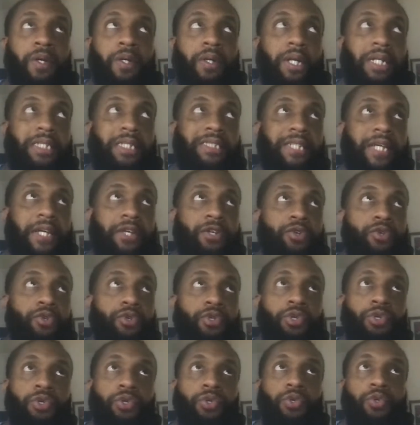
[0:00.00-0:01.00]
let's say you
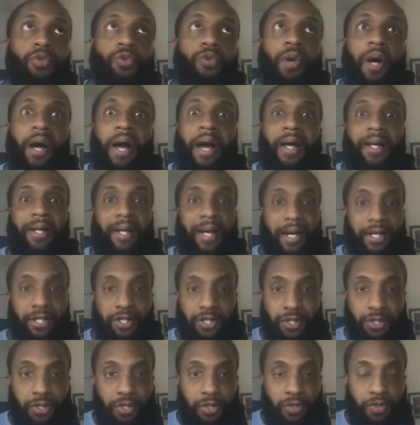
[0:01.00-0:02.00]
do
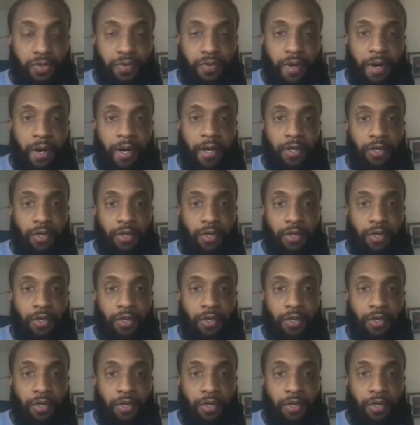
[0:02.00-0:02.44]
eyelashes, right?